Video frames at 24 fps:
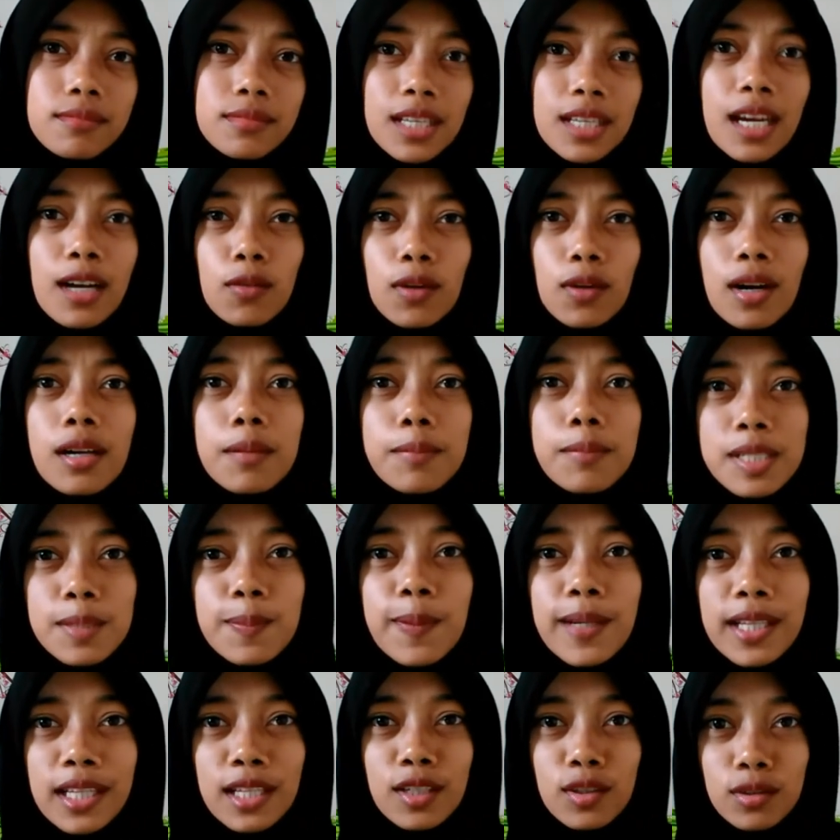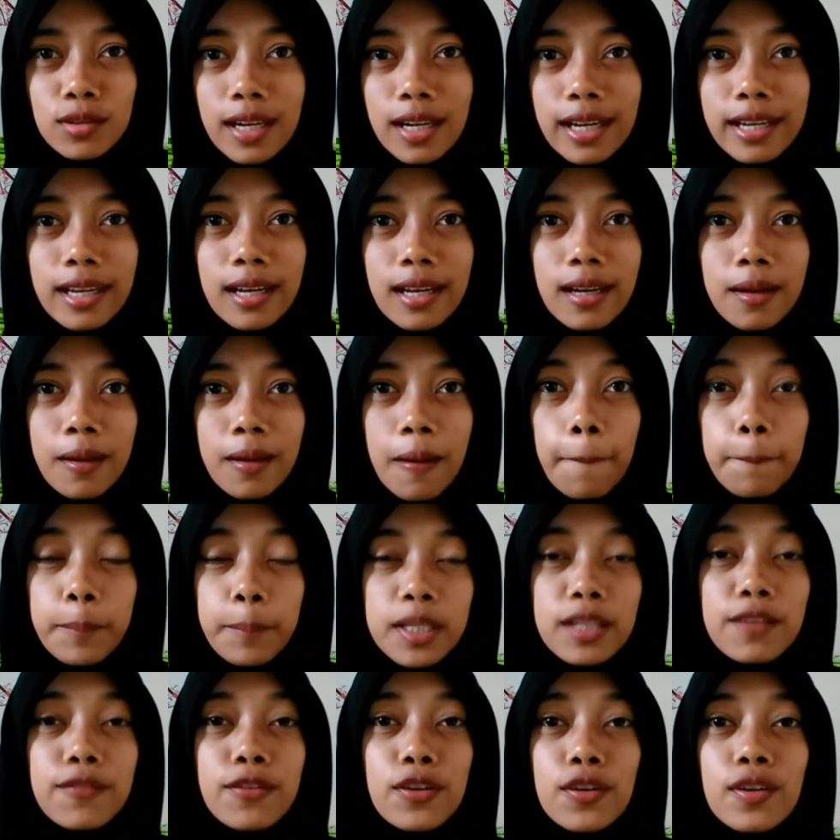Ya, kurang lebih seperti itulah ya.
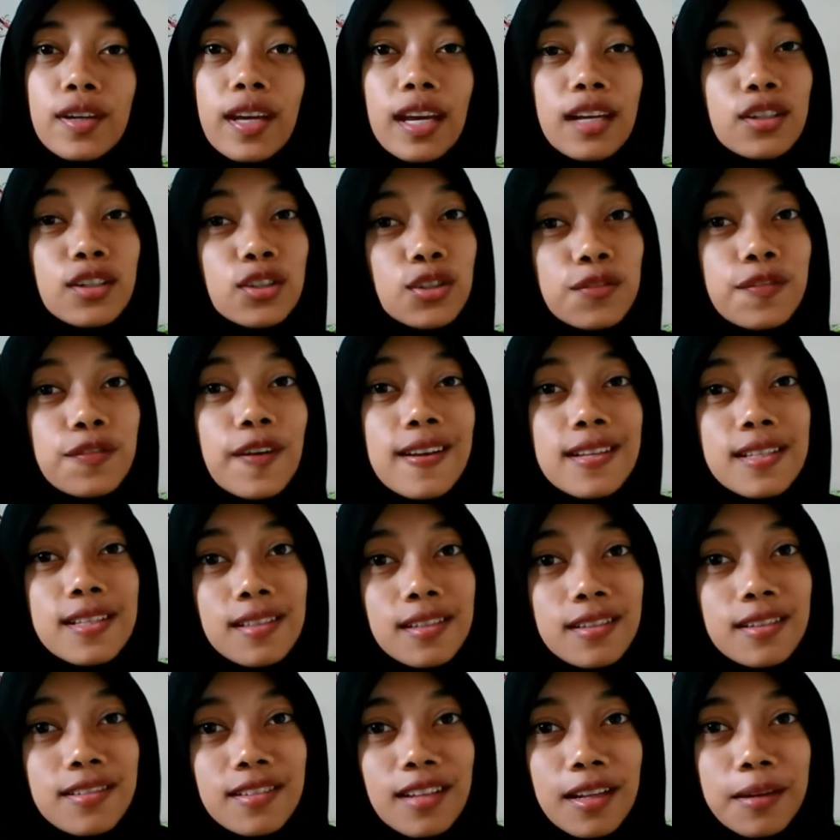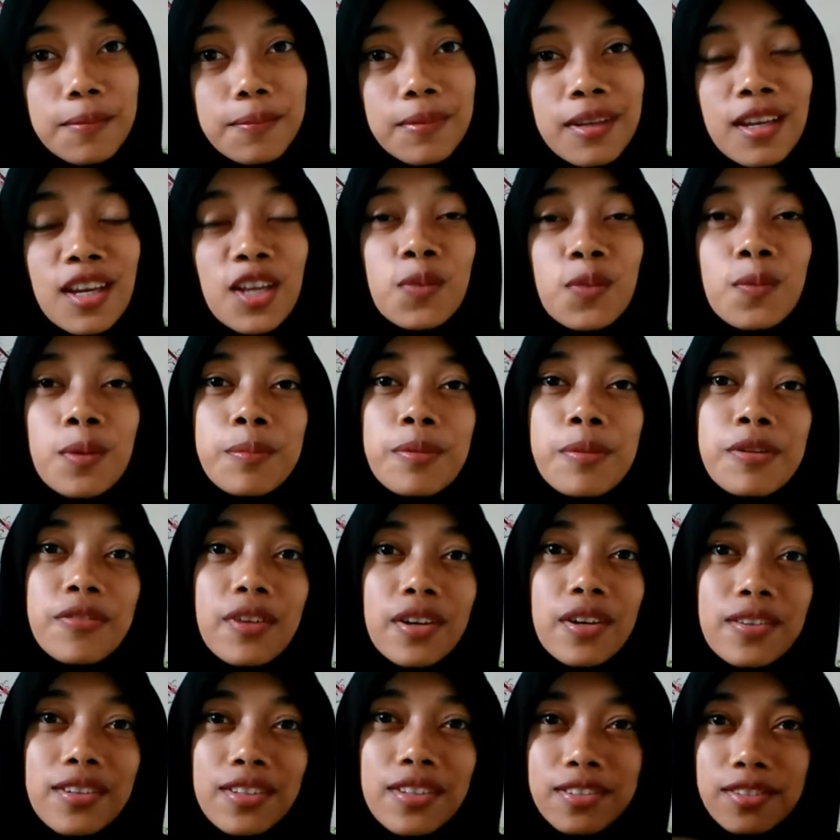But if you can do faster than me, it will be
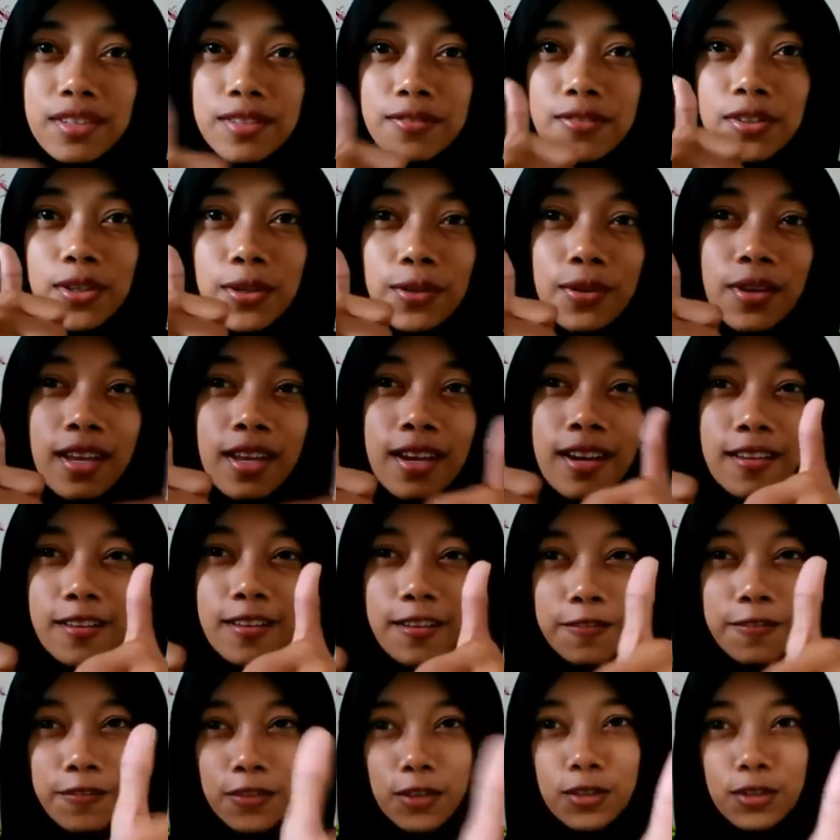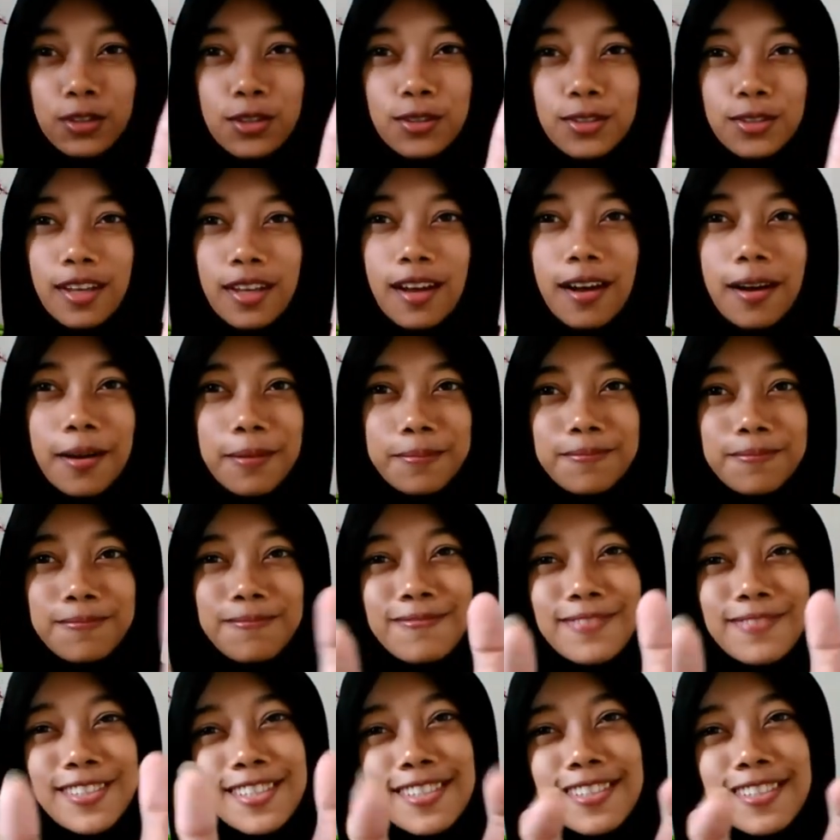very great for you, and I give you 2
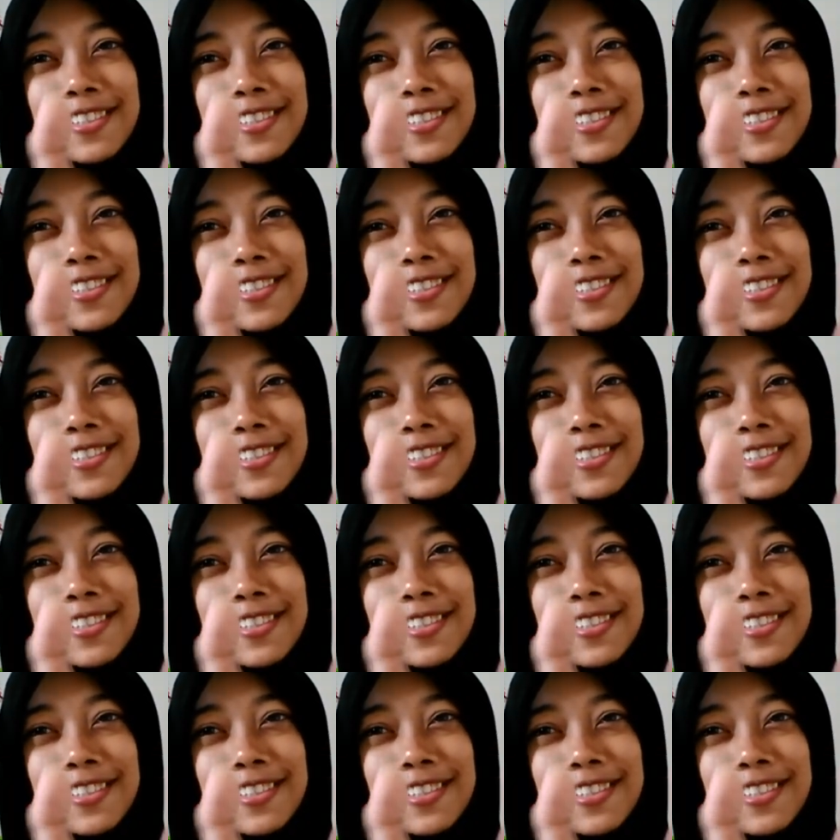thumbs.